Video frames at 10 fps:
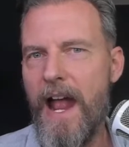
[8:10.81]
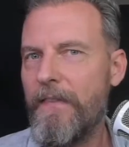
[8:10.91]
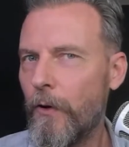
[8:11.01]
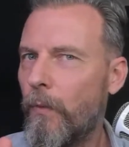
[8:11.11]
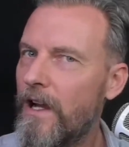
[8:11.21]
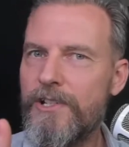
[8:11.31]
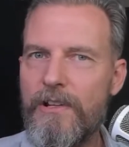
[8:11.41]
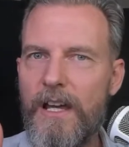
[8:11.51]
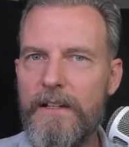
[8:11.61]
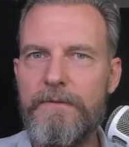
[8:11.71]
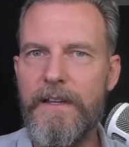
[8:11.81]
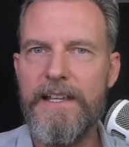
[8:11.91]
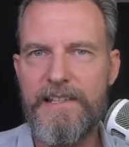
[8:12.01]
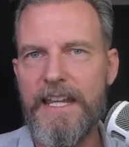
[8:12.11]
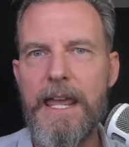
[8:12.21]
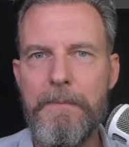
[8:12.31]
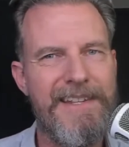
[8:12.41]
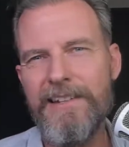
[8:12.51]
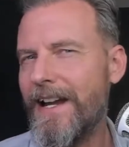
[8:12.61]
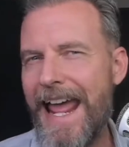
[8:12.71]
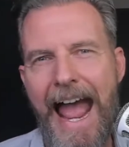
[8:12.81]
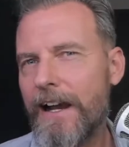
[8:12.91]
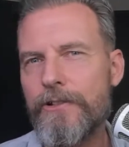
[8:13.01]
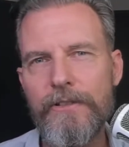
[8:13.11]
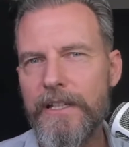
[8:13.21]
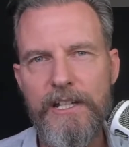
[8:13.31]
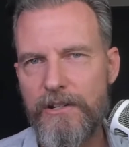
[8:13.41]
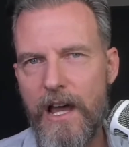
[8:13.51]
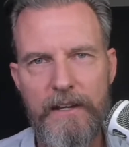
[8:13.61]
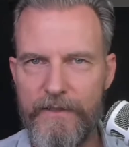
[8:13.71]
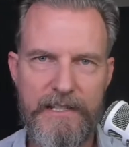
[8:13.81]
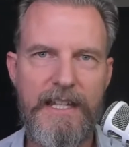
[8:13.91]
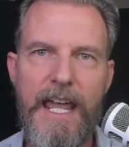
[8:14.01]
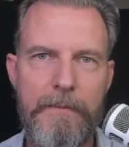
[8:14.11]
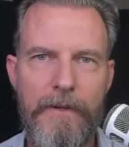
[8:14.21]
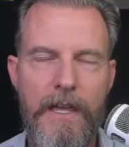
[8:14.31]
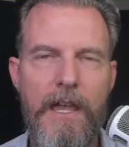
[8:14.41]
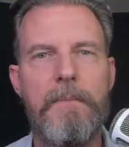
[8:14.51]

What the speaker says: And their one shot of escape is not actually a shot of escape,